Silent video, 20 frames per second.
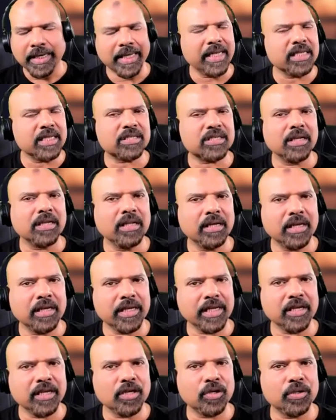Is
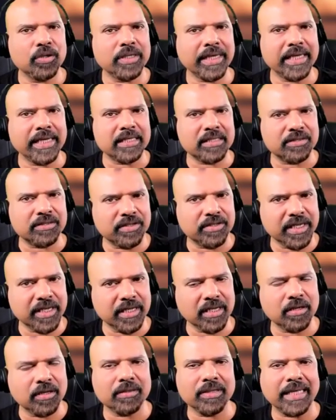learning good? Is
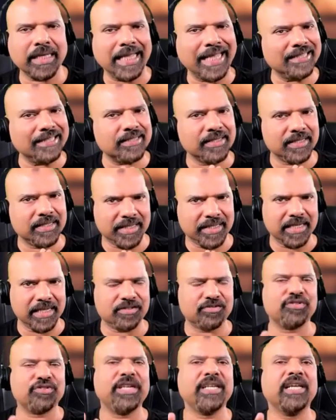reading good? The answer is
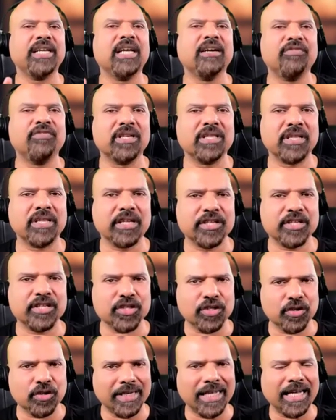yes. Reading everything is
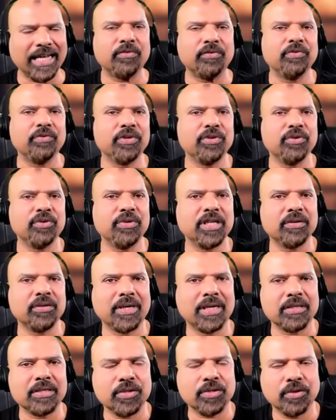good. However, you need
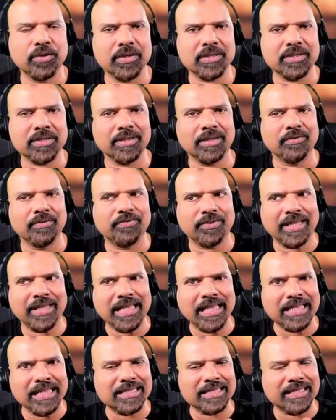to ask yourself,
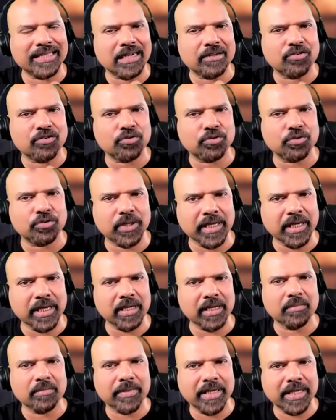is that
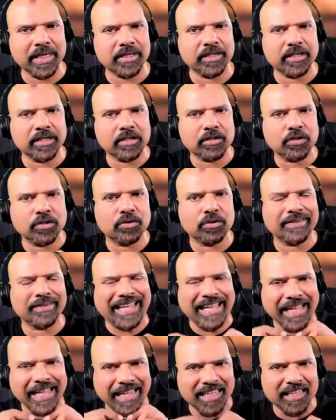reading material going to
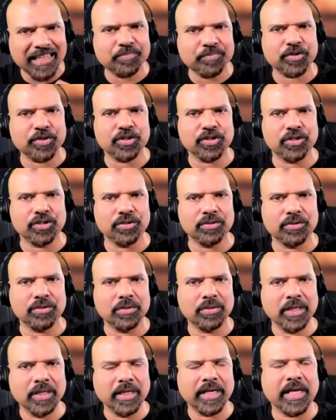help
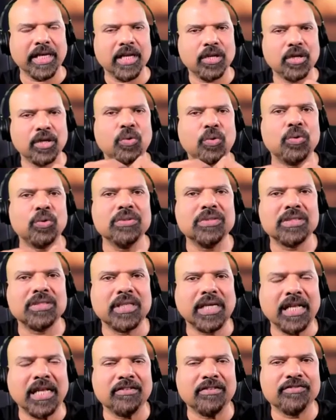you in your own
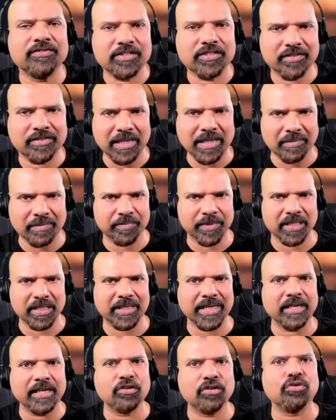
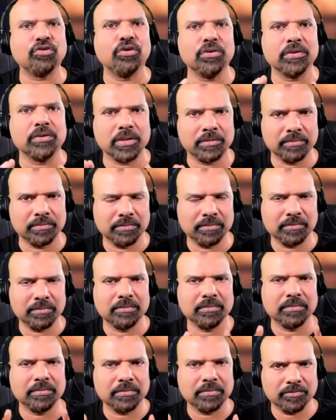self-development and growth?
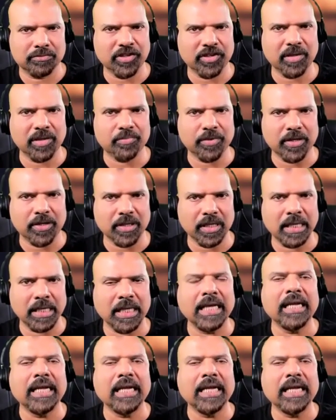Very important.